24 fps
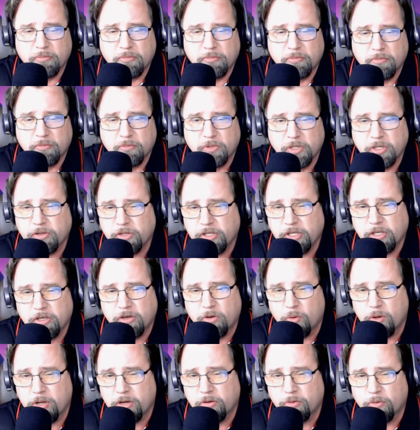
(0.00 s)
really
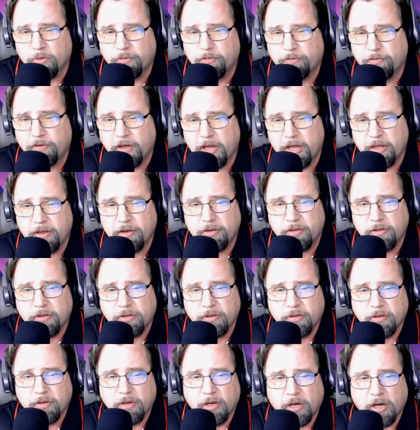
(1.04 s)
going to offend
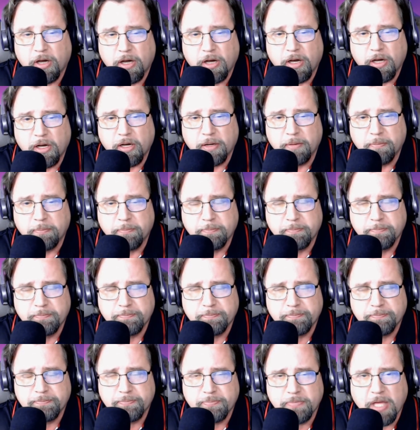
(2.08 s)
uh,
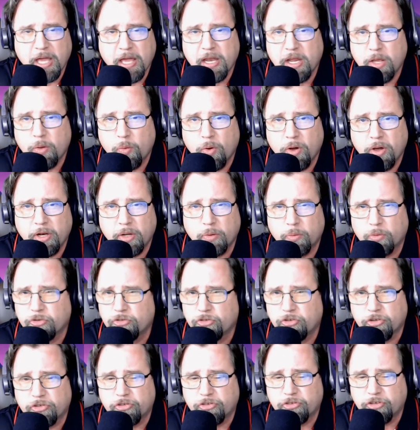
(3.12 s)
anyone. It was
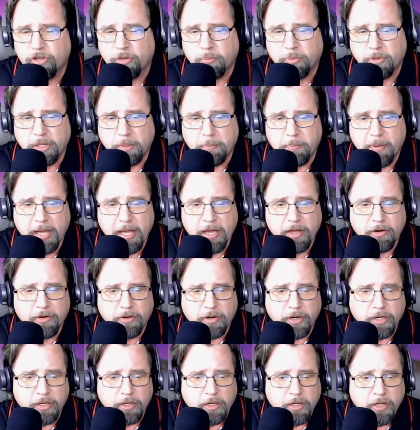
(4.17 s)
just simply
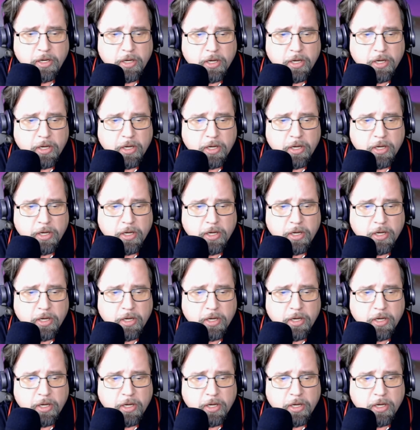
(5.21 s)
pandering.